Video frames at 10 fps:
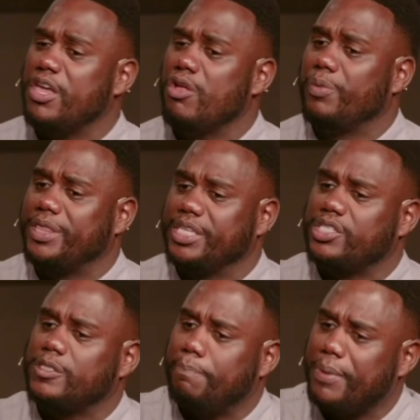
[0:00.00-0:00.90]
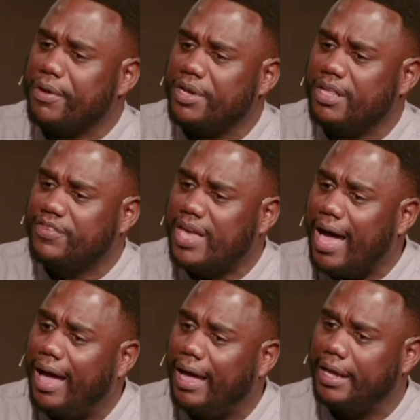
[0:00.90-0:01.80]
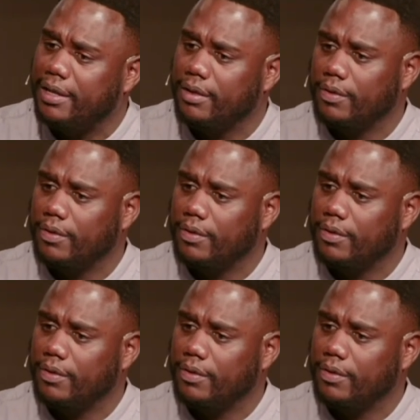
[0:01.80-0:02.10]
filled with the Spirit of God